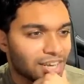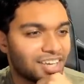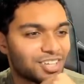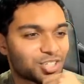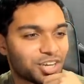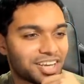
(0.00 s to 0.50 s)

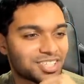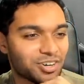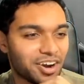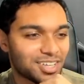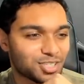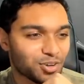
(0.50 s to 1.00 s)
Shanks
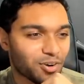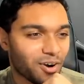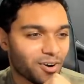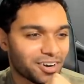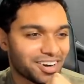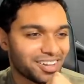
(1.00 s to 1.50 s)
cried so
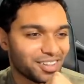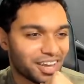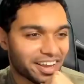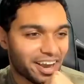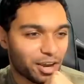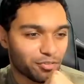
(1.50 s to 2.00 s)
hard
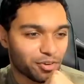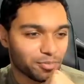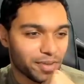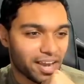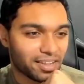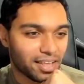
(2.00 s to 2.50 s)
that Kaido felt
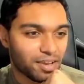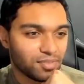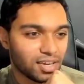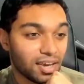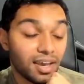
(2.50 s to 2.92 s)
bad and left.